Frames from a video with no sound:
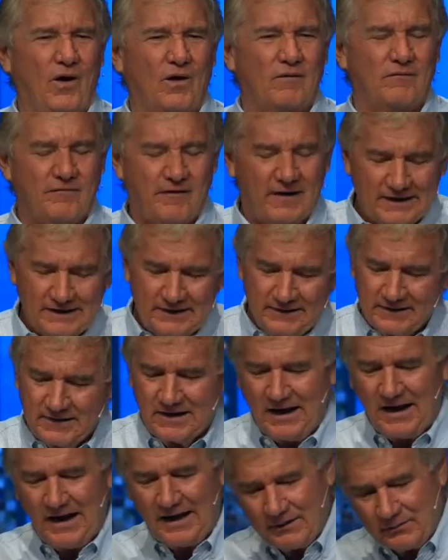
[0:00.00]
Finally, the
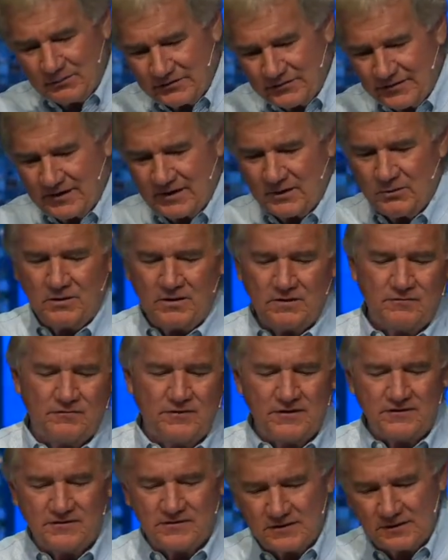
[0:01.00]
guy I was there with,
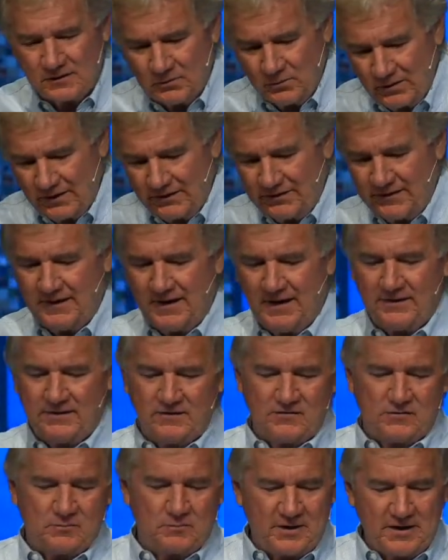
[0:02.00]
visiting with, he had
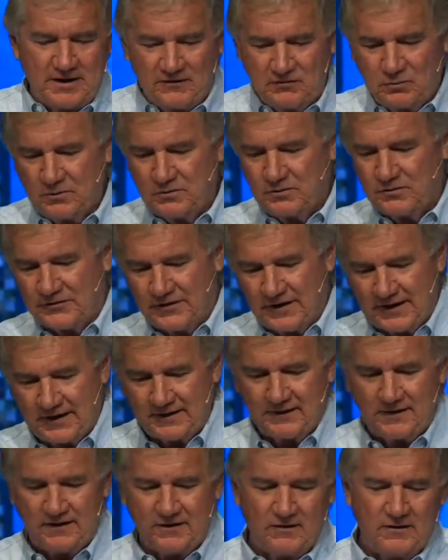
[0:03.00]
this place we were staying
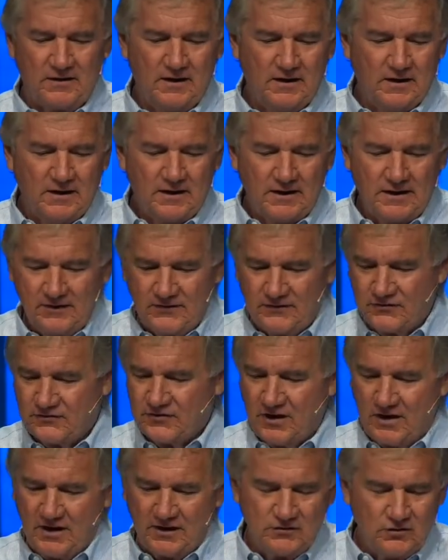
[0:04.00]
there, and he said,
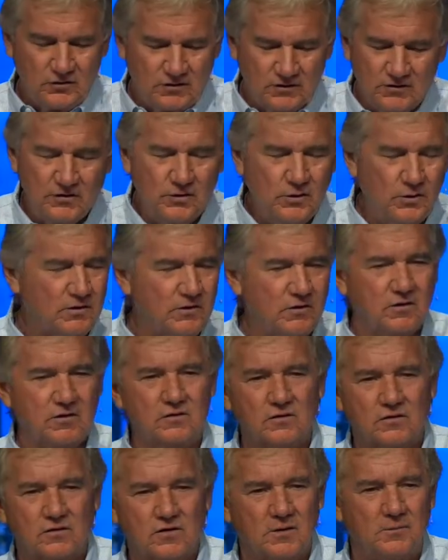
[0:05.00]
John, you can do it. You can
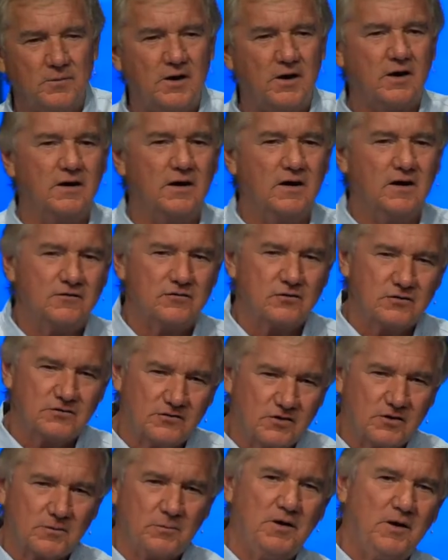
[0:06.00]
do it. Come on. So he
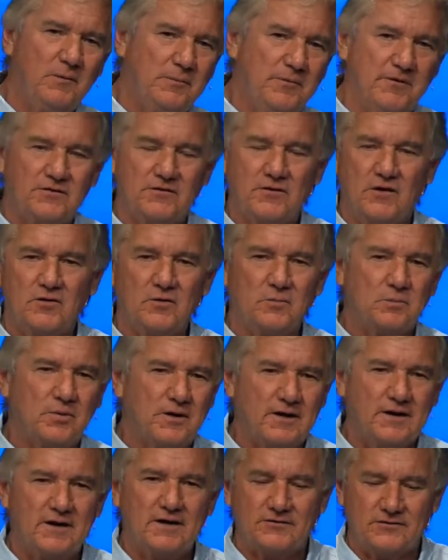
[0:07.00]
took me up to this other
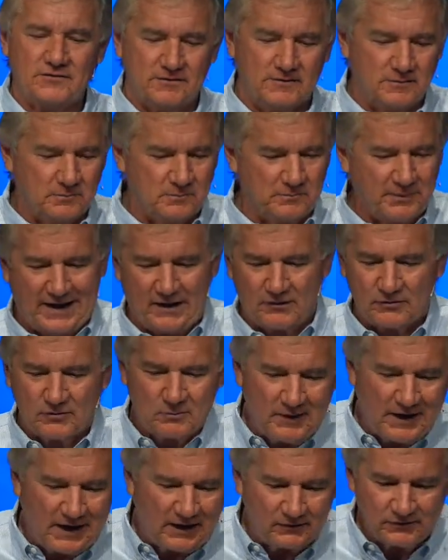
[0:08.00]
place in Powder
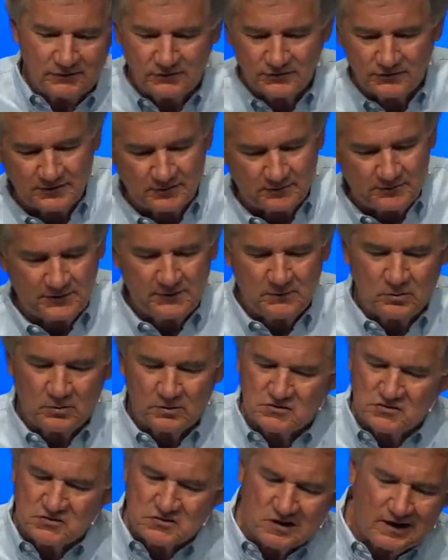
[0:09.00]
Mountain or something, and we're
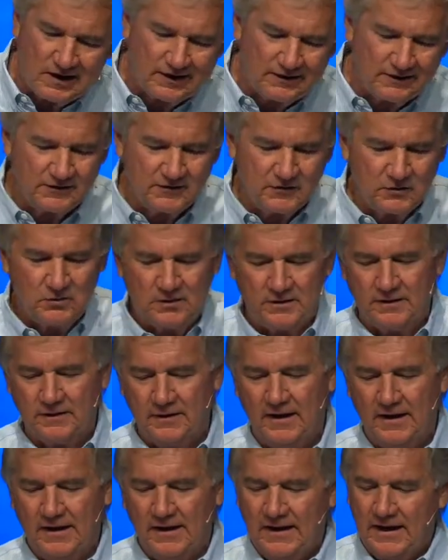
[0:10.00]
trying to do it, and
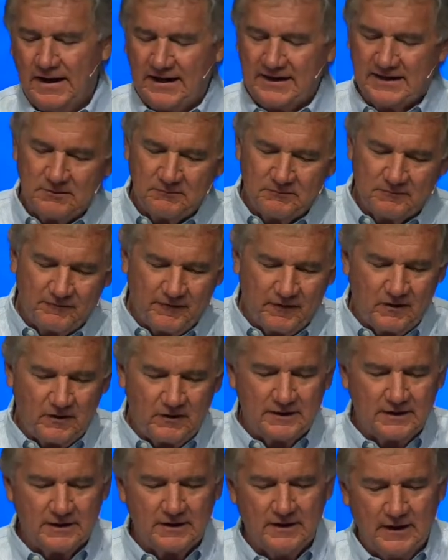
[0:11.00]
I keep
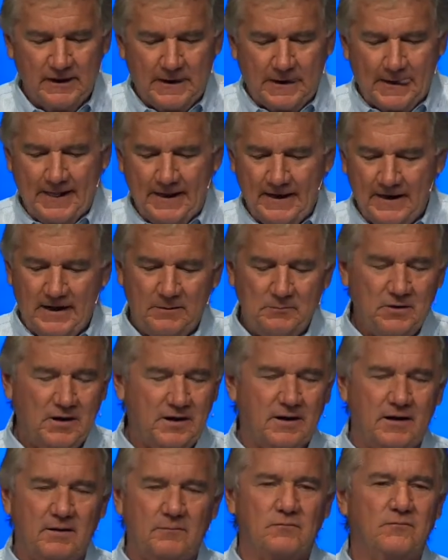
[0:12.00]
falling, and, and I'm
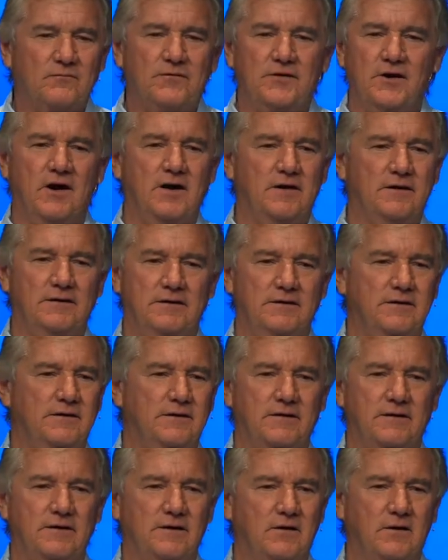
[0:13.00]
like, I'm done.
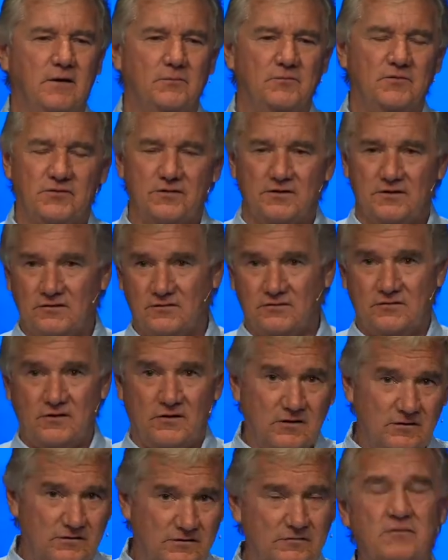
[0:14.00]
You know, I'm seeing
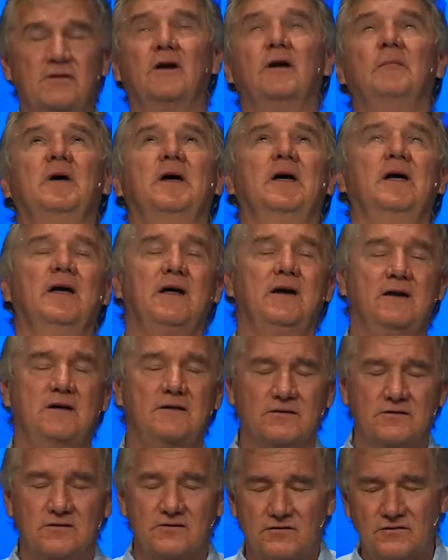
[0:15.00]
stars every time my head hit
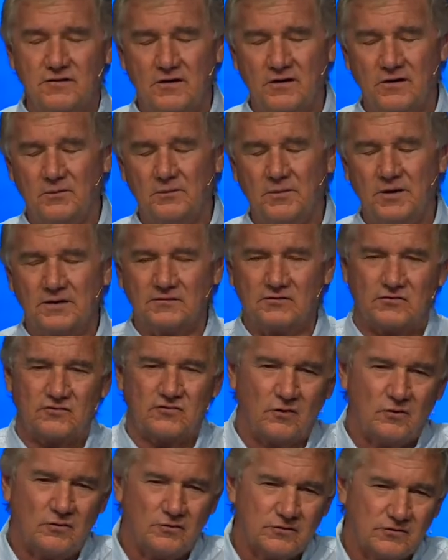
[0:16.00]
the snow, my
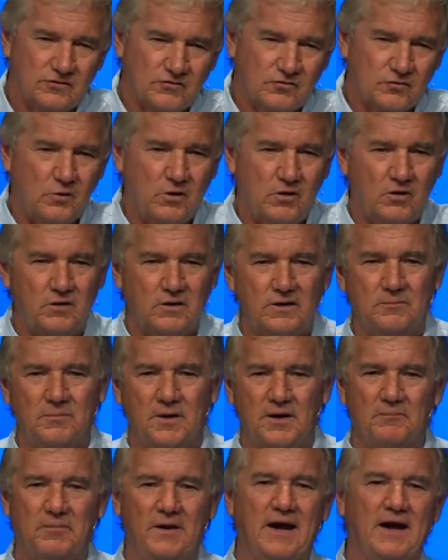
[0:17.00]
shoulders swollen, my
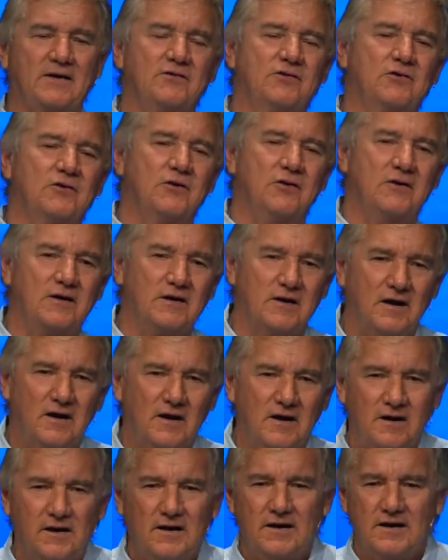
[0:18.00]
back's hurting.
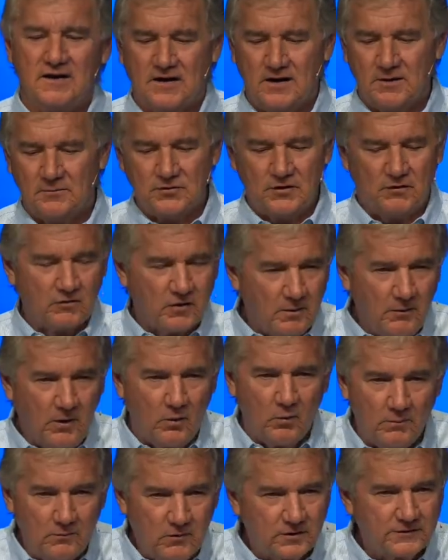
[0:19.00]
He comes over, come on,
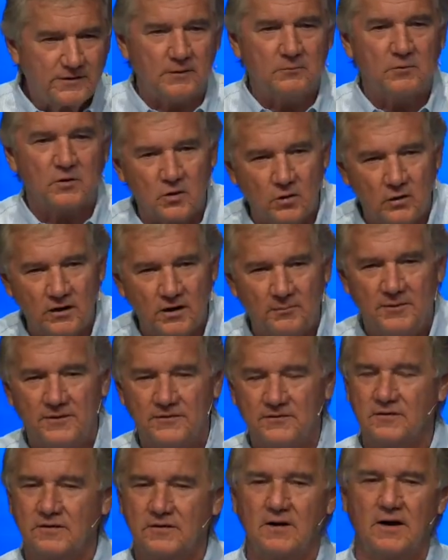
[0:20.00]
one more time, we're going up. I
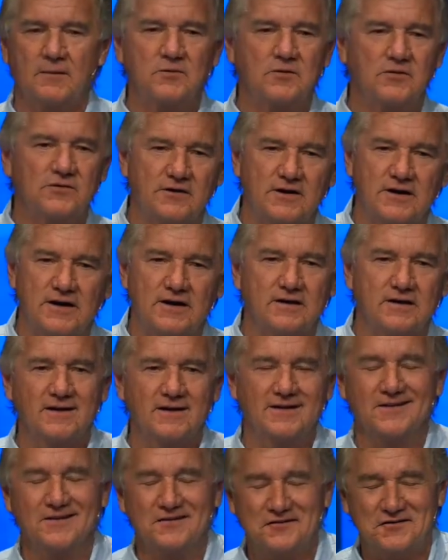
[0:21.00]
said, I'm just laying
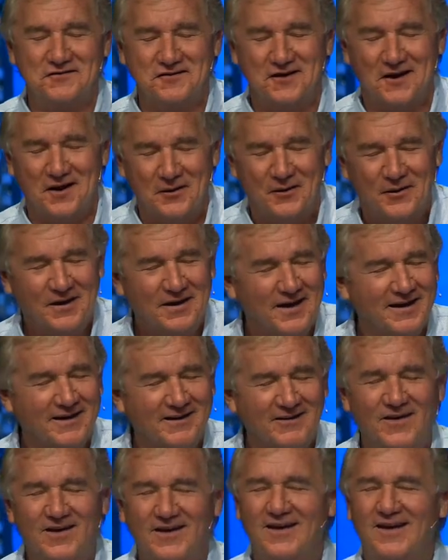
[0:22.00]
in the snow. I
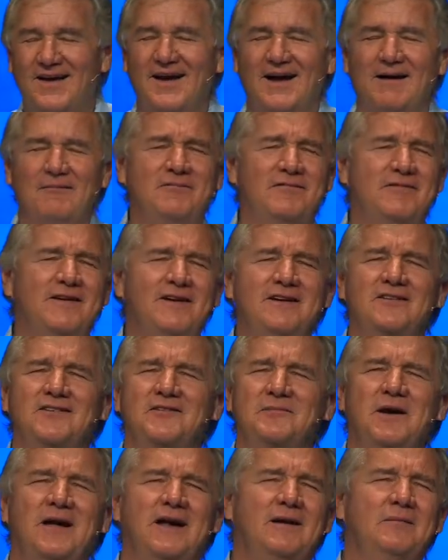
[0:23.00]
go, I'm finished,
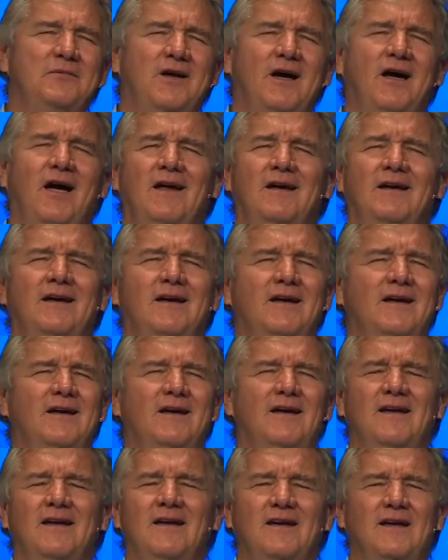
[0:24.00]
man, I'm done.
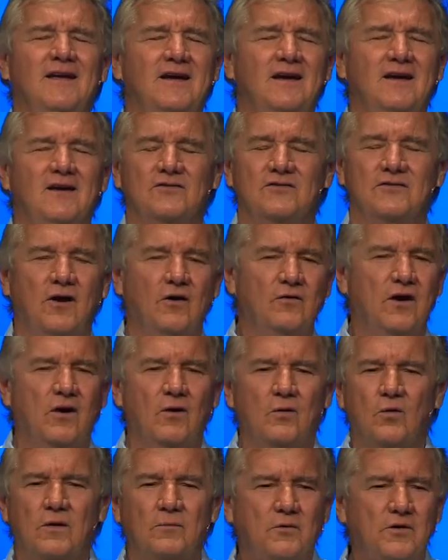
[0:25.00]
He, he goes, no, no,
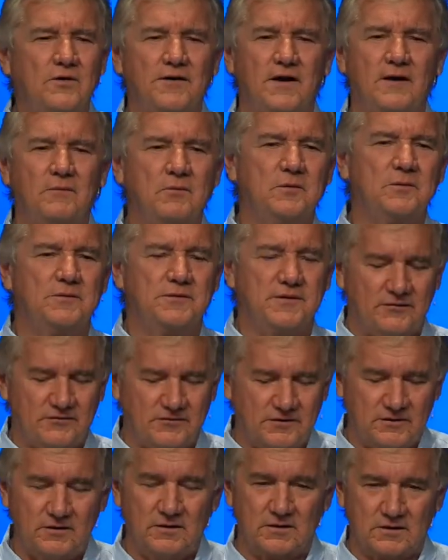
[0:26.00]
one more time, one more time. I
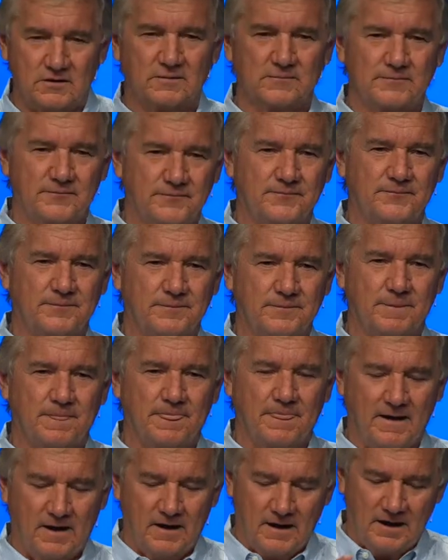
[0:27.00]
said, look,
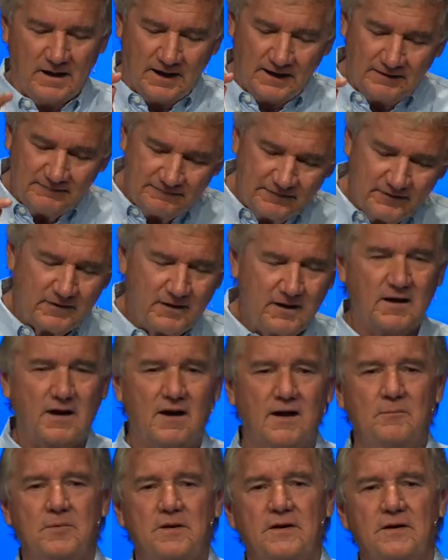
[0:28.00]
I feel like
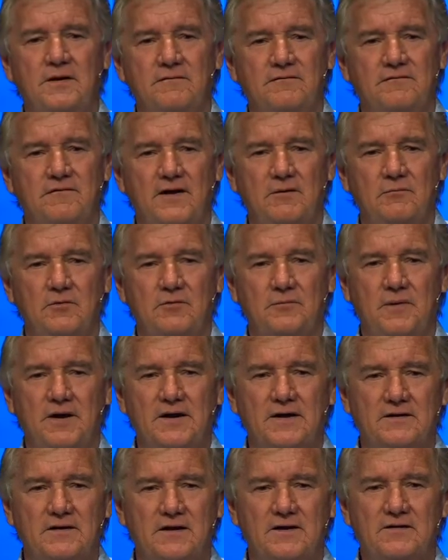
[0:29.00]
I've been in a fight with
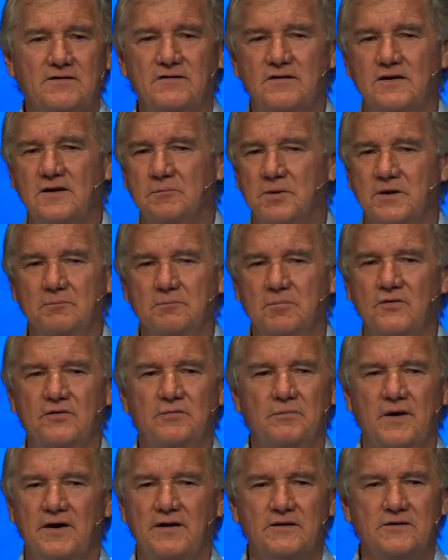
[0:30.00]
Mike Tyson. He bit both
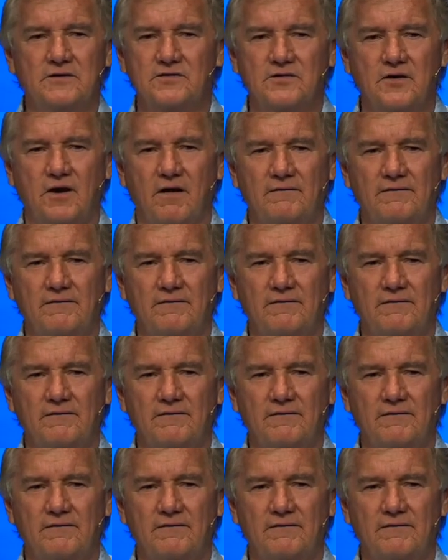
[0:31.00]
my ears off.